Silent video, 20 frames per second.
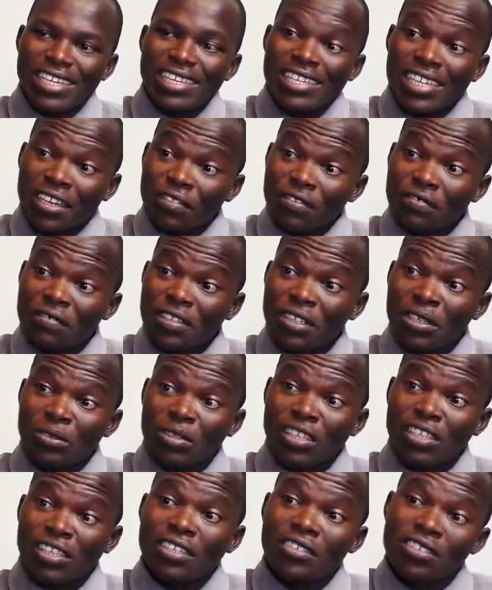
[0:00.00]
interfere
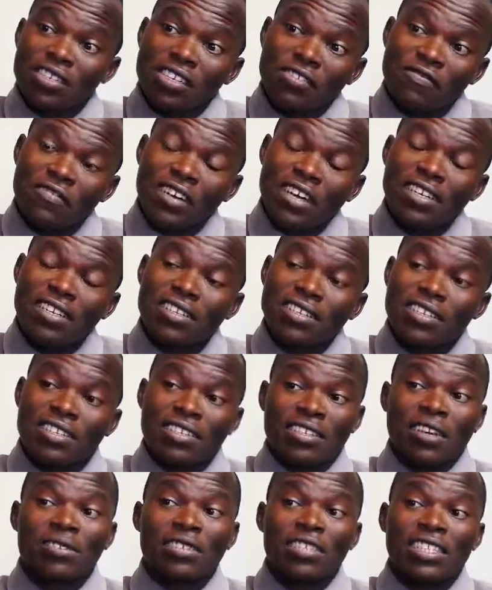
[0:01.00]
with insulin function,
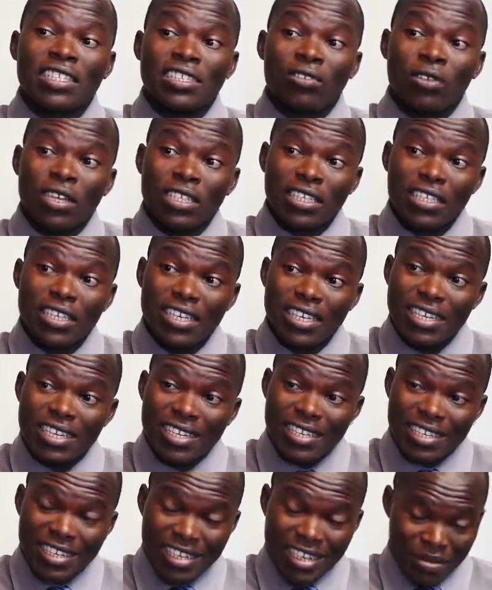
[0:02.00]
resulting in what?
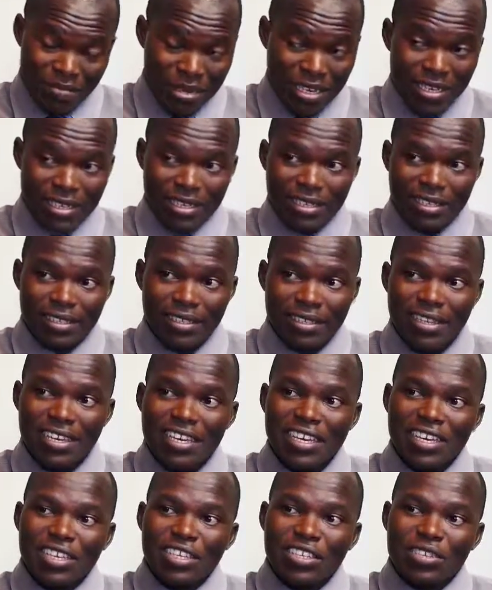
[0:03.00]
In diabetes.
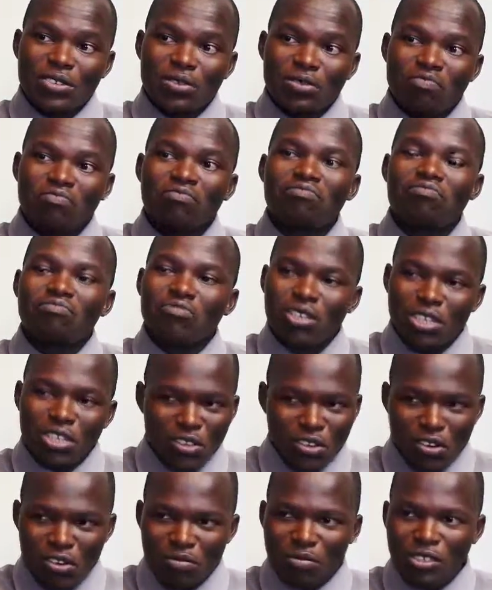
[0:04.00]
So
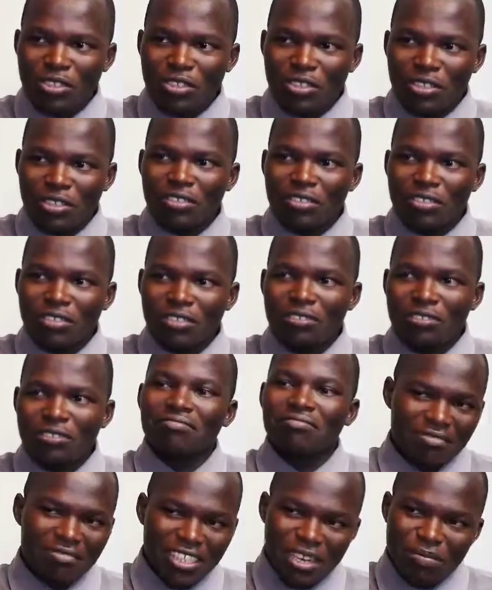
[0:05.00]
most common,
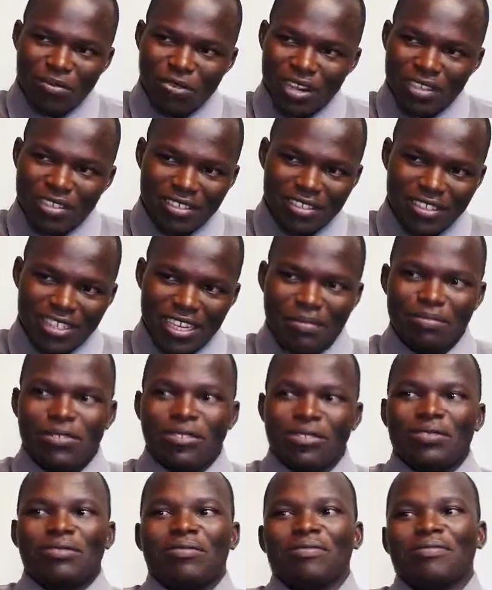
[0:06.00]
type 1, type
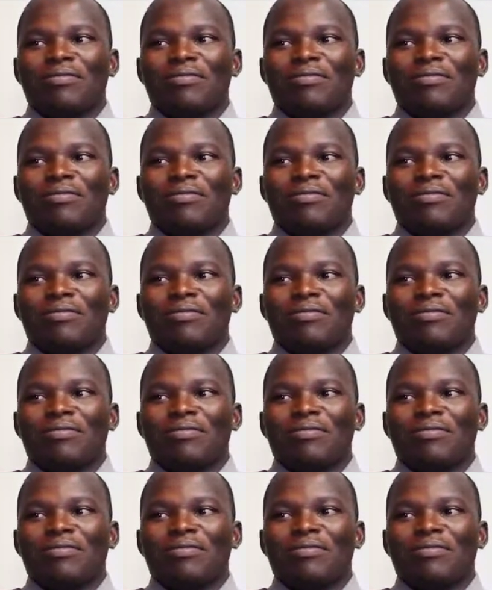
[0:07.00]
2.